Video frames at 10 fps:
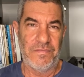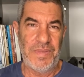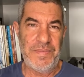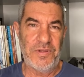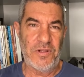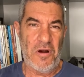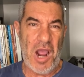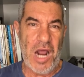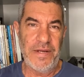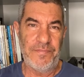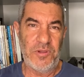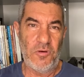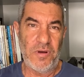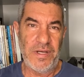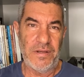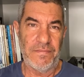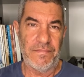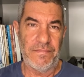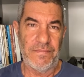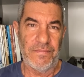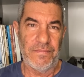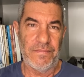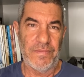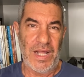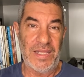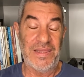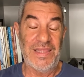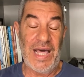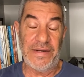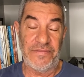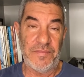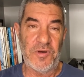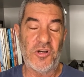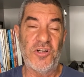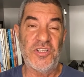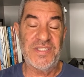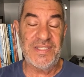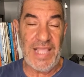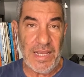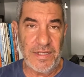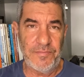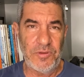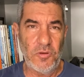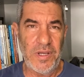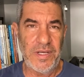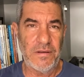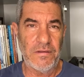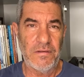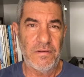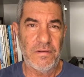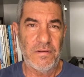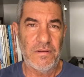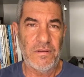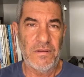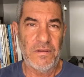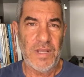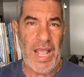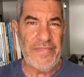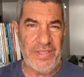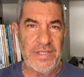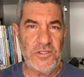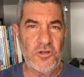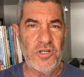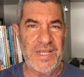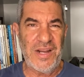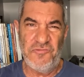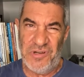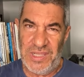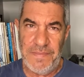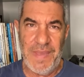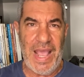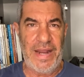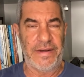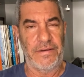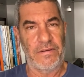People are unemployed. A lot of them are going to stay unemployed. And things are going to get really bad.